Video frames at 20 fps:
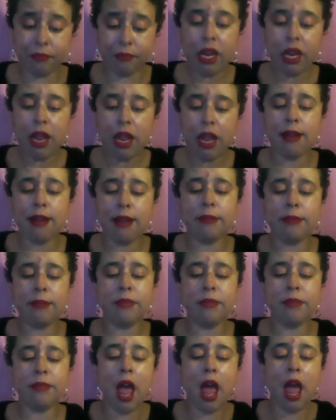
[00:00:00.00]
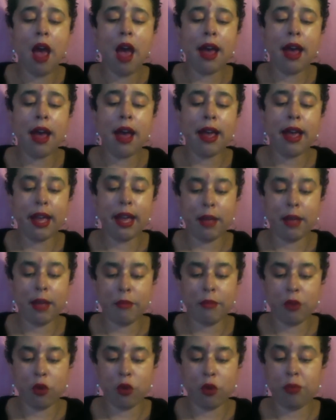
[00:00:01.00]
I
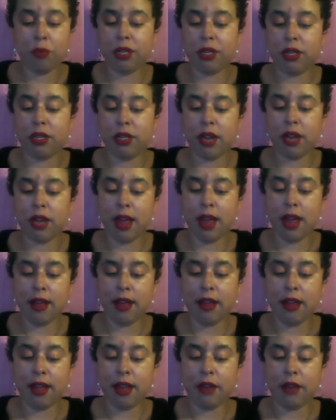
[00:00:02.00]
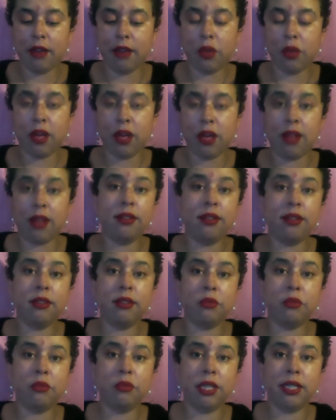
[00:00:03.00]
am open and
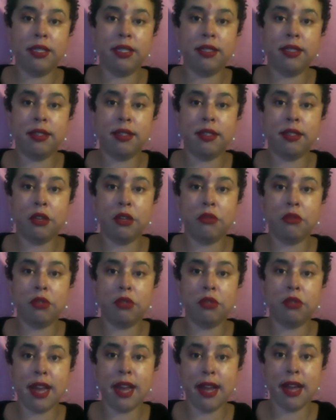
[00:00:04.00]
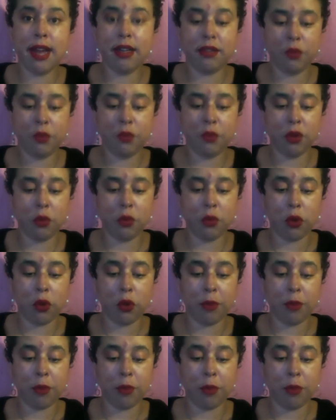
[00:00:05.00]
willing to connect if you want to work
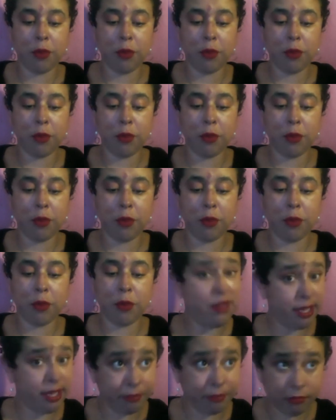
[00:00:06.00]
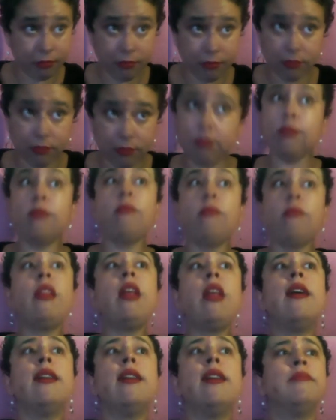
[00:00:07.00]
with me privately.
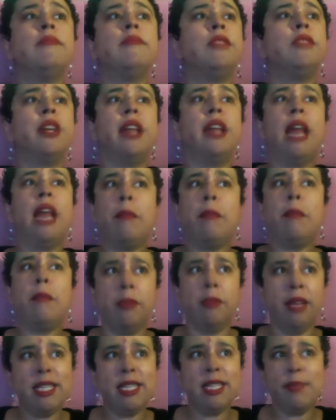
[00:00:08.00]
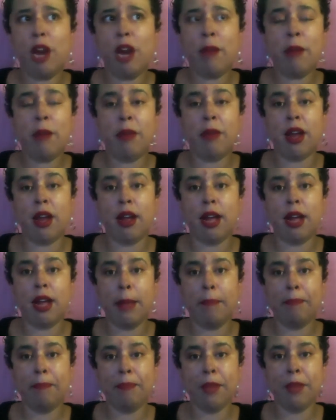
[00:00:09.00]
You can email me at
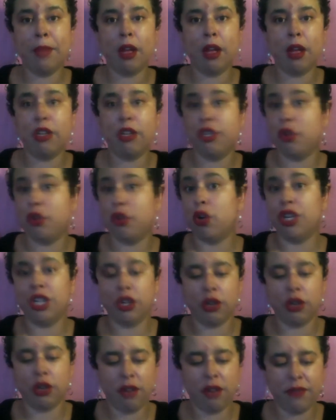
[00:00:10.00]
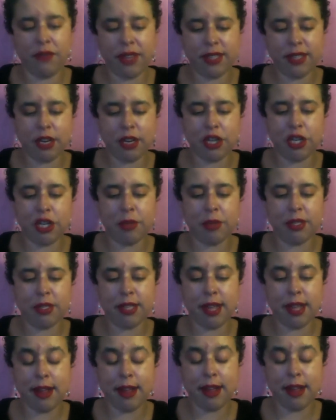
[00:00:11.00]
aspiringmama.com or
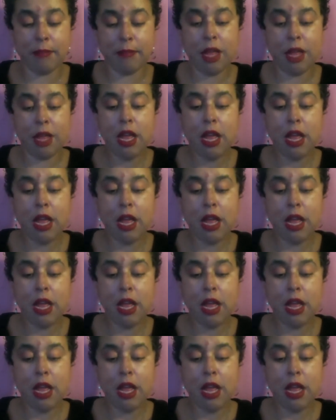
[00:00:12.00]
ChingonaFest@gmail.com.